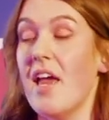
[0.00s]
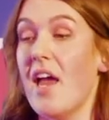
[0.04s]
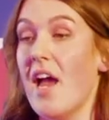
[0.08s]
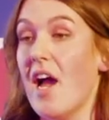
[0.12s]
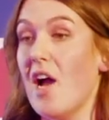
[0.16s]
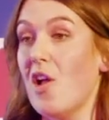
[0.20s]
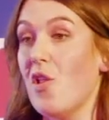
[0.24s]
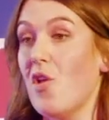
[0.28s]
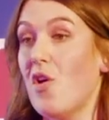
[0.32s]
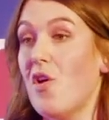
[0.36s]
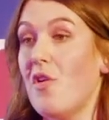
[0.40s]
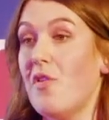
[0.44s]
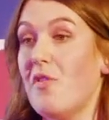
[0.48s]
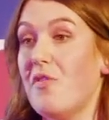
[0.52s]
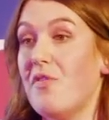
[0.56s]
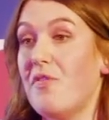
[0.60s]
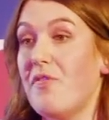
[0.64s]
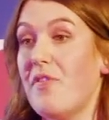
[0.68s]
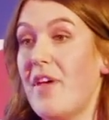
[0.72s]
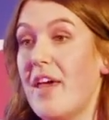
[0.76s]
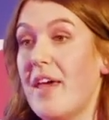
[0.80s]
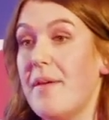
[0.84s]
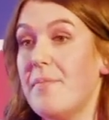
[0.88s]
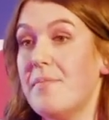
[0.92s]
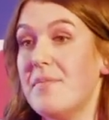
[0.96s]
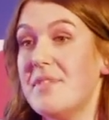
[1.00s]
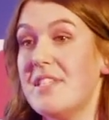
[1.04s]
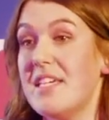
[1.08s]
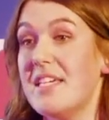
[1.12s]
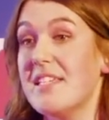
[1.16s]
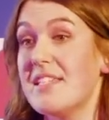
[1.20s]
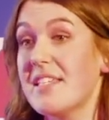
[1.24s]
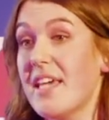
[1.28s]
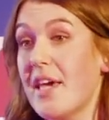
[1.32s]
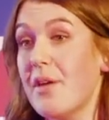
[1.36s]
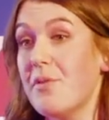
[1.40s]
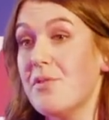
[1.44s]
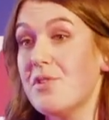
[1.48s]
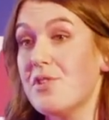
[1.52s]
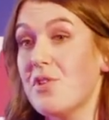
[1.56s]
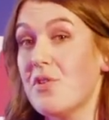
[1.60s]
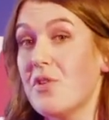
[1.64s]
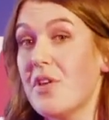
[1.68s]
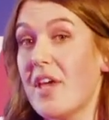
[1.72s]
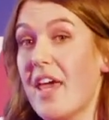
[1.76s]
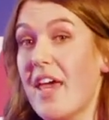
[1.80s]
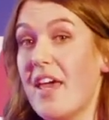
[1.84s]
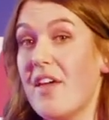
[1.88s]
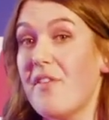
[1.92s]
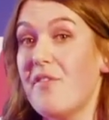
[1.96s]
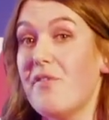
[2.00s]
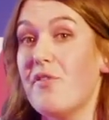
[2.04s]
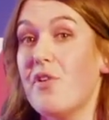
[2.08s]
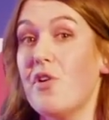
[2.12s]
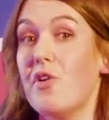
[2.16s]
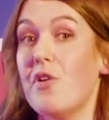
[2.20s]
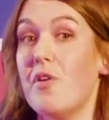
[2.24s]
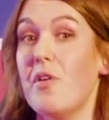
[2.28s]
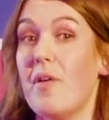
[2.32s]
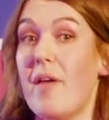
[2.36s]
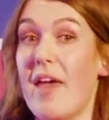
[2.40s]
a lot of discounts on kit for